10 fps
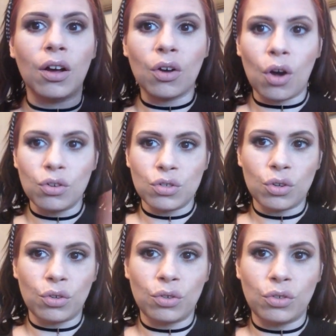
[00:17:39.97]

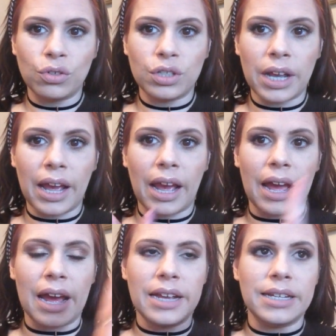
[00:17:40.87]
contoured
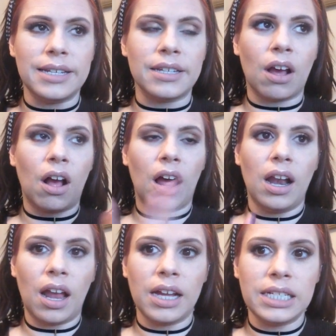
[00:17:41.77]
and
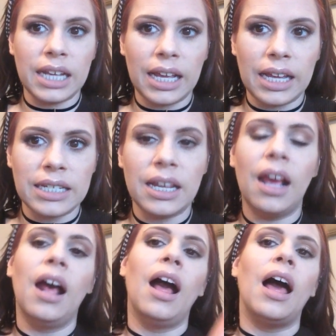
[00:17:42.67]
highlighted
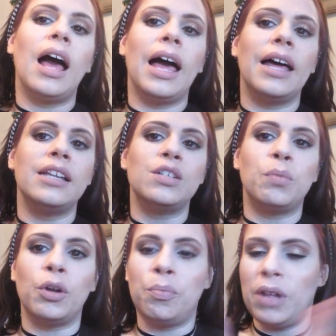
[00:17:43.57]
and
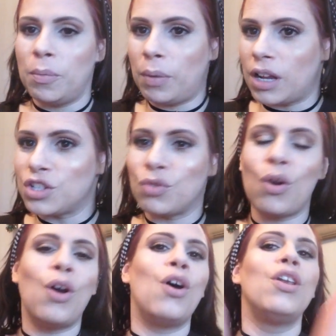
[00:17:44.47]
put a bit of blusher
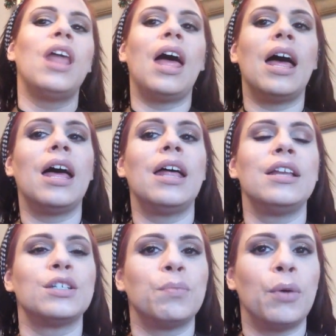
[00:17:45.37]
on
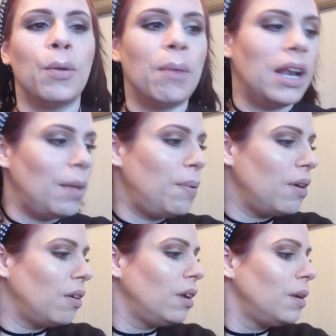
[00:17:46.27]
and put my lippy
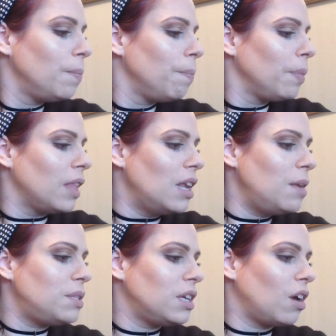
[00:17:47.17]
on. The
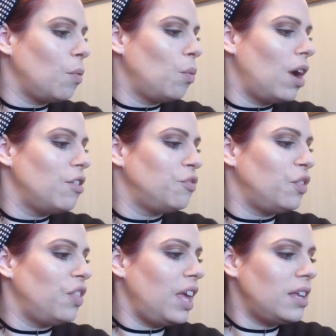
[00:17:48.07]
lipstick I'm wearing for
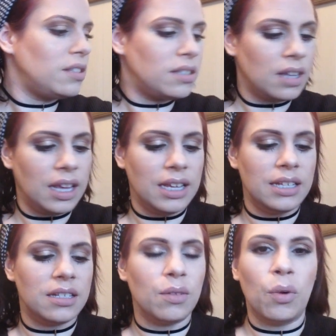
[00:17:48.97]
this
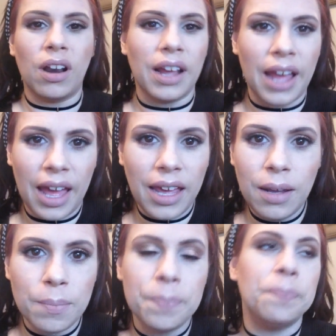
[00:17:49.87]
is one I hate,